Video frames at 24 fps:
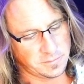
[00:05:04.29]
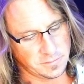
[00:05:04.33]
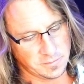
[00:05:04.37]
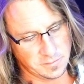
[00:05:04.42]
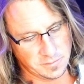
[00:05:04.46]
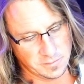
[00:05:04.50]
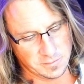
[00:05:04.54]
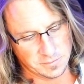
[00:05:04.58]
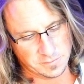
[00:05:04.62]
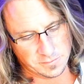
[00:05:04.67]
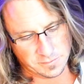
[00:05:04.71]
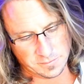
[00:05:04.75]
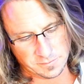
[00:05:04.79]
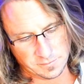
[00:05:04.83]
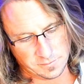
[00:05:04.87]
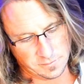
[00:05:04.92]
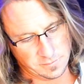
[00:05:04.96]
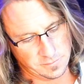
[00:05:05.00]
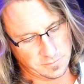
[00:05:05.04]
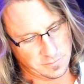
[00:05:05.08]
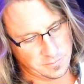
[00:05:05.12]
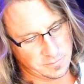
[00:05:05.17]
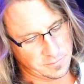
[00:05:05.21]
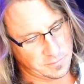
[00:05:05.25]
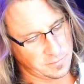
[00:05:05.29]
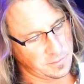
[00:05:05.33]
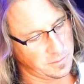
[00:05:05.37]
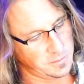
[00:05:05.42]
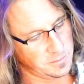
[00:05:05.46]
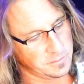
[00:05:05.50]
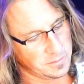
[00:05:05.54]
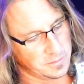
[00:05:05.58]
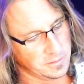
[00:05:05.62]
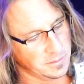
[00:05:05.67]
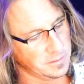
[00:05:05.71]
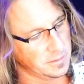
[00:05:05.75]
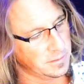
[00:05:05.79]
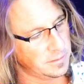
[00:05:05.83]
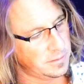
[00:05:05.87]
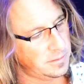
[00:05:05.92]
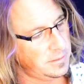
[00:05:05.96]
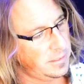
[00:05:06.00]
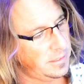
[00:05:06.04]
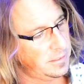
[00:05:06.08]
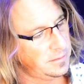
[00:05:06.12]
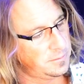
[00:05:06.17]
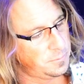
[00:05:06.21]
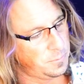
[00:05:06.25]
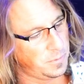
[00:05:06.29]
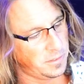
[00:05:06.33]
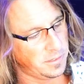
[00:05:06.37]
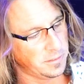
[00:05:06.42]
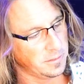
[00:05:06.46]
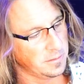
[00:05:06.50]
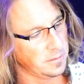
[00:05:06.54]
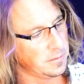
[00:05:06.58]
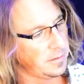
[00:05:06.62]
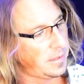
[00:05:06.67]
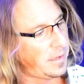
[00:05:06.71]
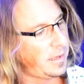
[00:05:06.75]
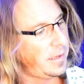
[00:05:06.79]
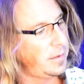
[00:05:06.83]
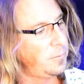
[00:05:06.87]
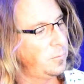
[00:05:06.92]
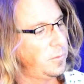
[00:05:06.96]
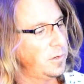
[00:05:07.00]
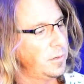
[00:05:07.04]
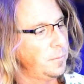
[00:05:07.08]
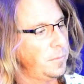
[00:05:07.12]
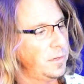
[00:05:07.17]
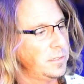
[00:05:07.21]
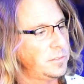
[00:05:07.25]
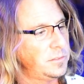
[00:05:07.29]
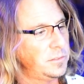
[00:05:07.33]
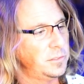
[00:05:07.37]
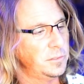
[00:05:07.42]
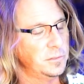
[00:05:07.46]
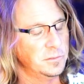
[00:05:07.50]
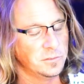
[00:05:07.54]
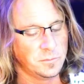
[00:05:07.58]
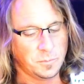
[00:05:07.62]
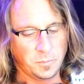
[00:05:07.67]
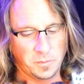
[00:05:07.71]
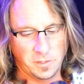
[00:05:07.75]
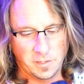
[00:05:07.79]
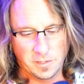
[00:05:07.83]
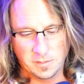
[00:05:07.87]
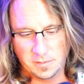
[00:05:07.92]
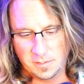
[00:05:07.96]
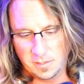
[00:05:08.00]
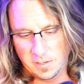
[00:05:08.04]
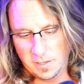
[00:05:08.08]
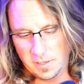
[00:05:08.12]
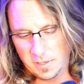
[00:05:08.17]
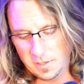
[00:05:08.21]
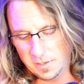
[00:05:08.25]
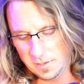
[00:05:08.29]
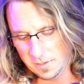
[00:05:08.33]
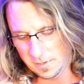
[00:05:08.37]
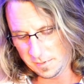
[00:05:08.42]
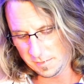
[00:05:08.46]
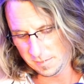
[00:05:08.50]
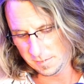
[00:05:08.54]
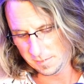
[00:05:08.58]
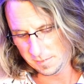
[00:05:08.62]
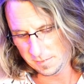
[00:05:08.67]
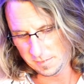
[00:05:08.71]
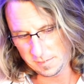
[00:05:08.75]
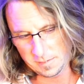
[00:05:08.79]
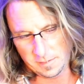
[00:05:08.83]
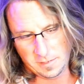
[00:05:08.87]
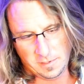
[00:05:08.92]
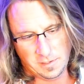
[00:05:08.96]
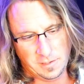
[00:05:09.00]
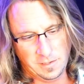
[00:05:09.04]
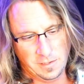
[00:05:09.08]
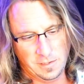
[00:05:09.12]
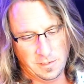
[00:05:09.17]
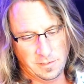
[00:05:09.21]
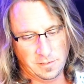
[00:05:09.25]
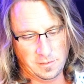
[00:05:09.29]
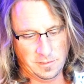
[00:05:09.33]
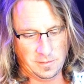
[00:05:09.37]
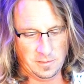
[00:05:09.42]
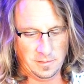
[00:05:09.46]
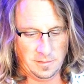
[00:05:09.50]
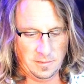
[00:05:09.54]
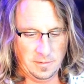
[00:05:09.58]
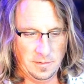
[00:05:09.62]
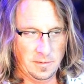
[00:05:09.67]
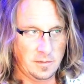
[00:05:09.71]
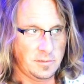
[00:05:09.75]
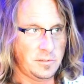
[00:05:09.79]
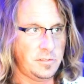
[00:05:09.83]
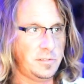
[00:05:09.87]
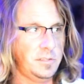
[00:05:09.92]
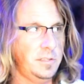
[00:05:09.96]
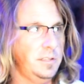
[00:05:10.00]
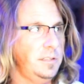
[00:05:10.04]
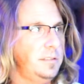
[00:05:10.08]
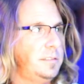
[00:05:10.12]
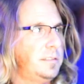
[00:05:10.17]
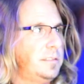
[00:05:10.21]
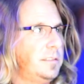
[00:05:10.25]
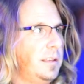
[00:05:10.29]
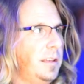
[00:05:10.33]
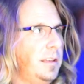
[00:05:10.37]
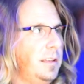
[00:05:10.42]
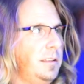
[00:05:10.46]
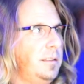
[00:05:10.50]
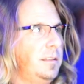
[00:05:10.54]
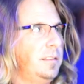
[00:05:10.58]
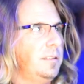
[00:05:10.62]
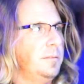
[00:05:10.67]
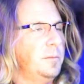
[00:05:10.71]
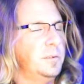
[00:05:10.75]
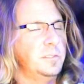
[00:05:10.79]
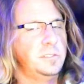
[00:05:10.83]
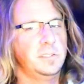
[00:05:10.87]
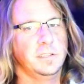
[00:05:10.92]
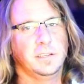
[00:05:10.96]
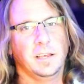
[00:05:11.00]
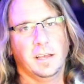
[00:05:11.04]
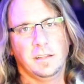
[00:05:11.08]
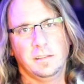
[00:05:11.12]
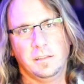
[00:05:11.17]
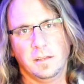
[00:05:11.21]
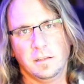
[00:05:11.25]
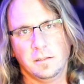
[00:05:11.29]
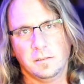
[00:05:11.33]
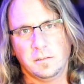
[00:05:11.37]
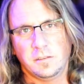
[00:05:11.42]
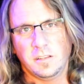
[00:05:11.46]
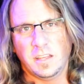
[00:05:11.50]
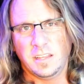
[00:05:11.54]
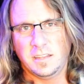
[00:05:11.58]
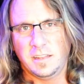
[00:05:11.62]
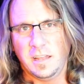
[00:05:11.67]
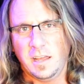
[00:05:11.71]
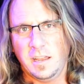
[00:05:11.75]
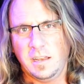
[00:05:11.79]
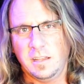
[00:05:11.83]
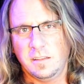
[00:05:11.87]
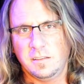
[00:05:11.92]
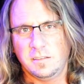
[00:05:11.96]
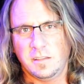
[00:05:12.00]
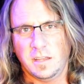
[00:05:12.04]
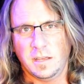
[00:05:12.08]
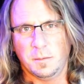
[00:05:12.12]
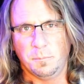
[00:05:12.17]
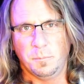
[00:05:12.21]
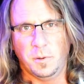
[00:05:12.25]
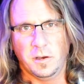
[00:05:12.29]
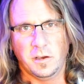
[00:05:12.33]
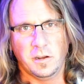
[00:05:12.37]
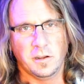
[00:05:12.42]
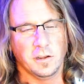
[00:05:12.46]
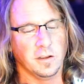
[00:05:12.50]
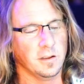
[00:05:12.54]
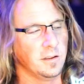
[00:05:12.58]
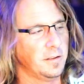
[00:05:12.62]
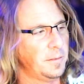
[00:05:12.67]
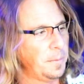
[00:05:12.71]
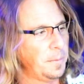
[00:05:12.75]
are just so good. It's butter. I had one of my students play it today, and she said when she got done, she's like, "That is like butter."